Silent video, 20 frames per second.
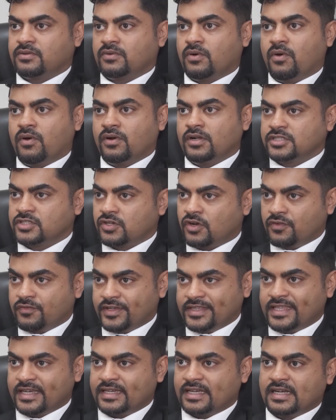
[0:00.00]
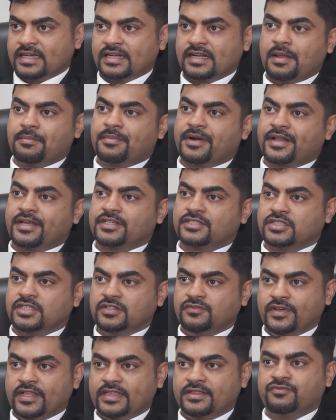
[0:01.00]
also with the conglomeration
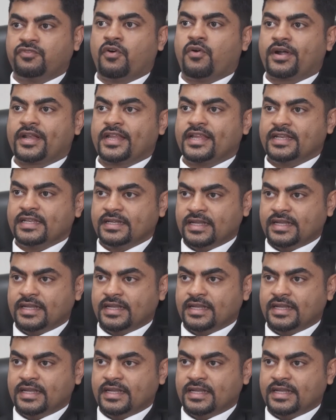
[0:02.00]
with foreign